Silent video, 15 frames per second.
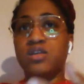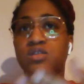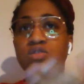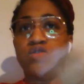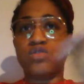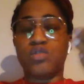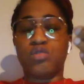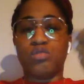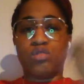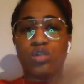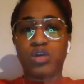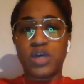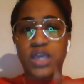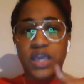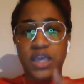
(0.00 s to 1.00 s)
So
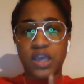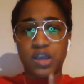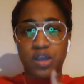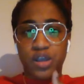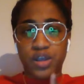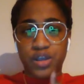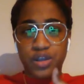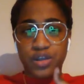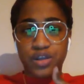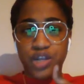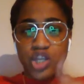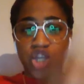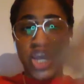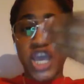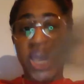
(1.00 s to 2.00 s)
look here,
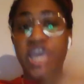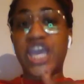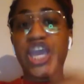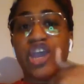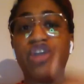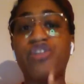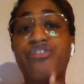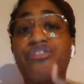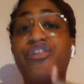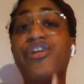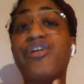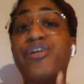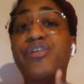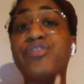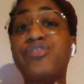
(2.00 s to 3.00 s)
check here
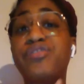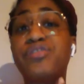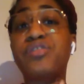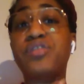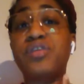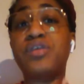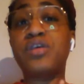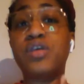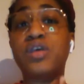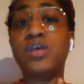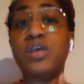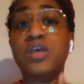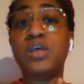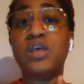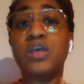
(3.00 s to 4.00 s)
first.
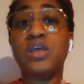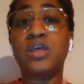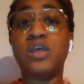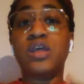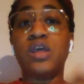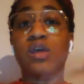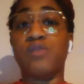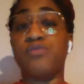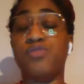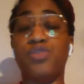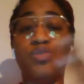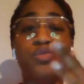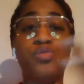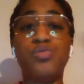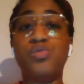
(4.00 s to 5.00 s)
If
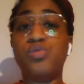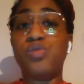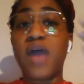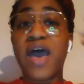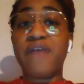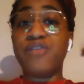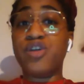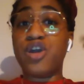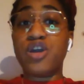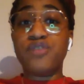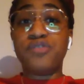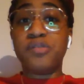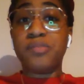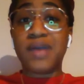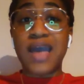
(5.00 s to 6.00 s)
you haven't heard
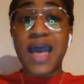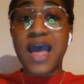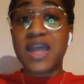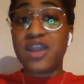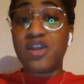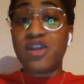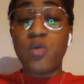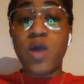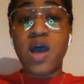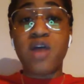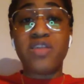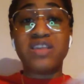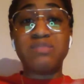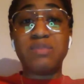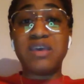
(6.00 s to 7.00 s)
from God in a while,
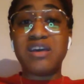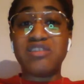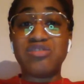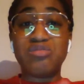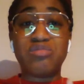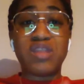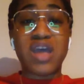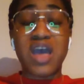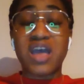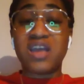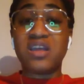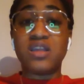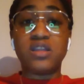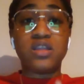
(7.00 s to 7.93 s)
that's because you're not